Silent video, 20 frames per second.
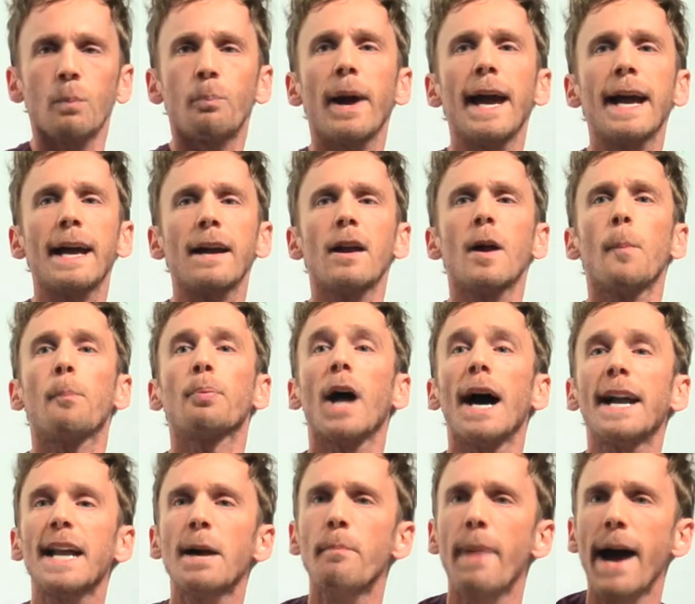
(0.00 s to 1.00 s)
Bacon and a
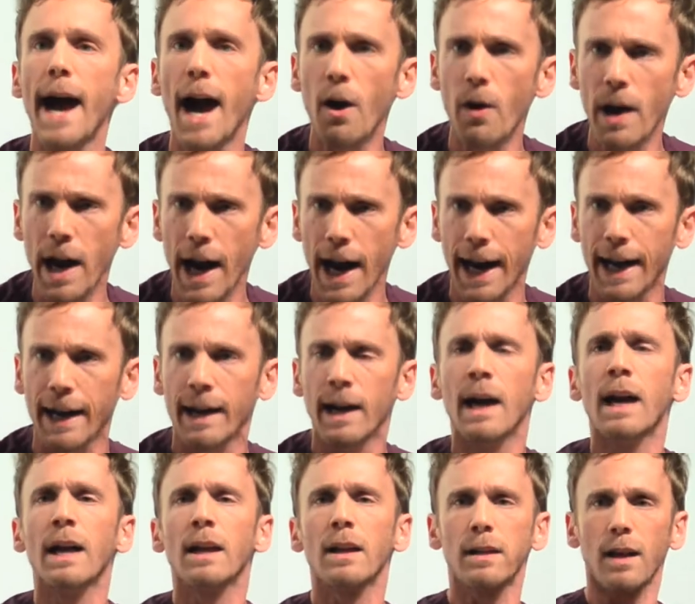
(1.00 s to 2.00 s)
Bloody Mary.
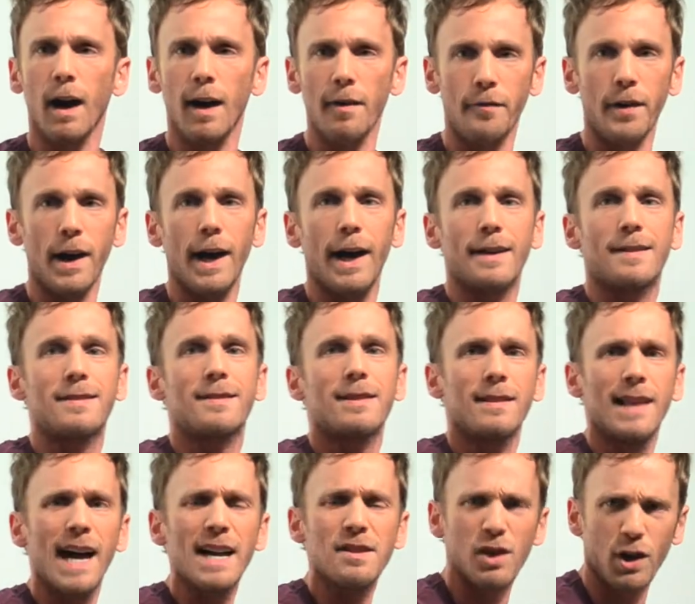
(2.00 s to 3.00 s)
Love it.
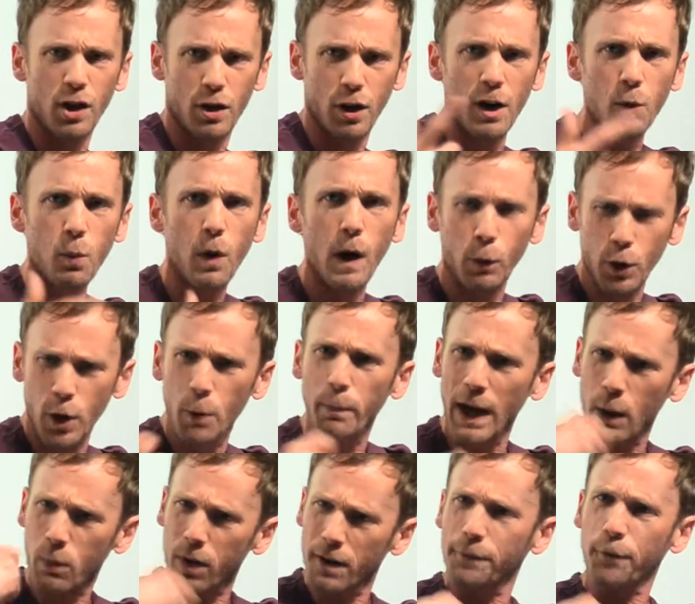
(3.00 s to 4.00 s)
That's a good one. Will you
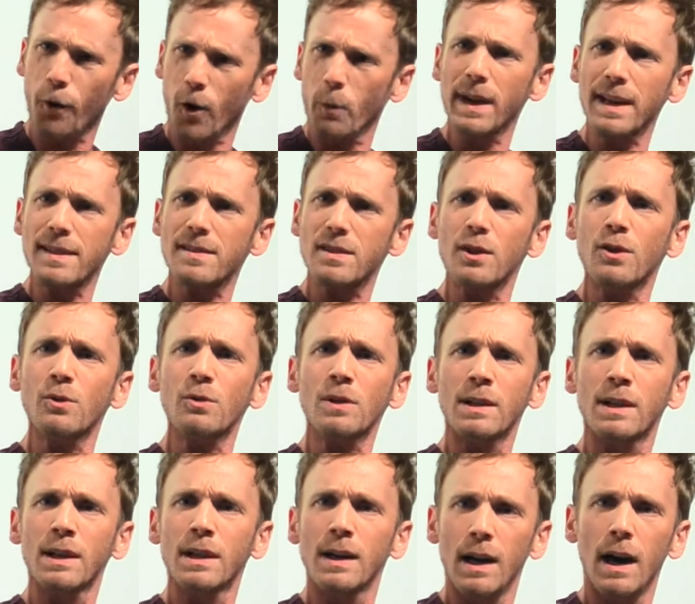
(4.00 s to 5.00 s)
make one for me
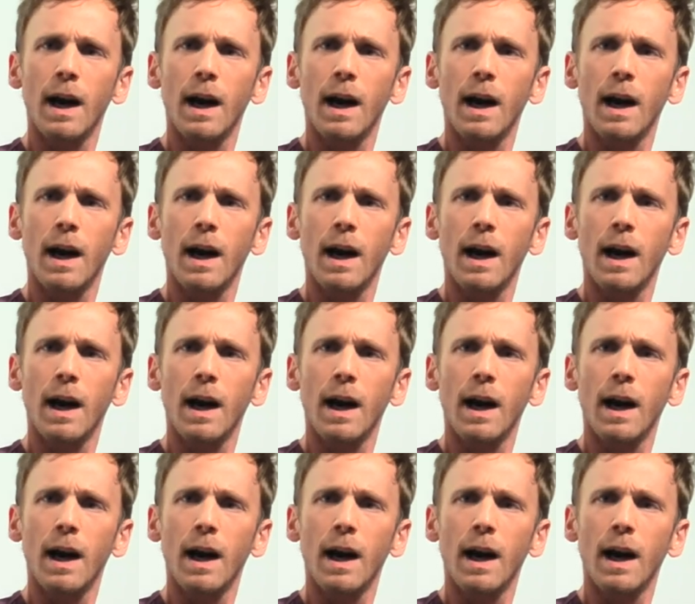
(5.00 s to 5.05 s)
soon?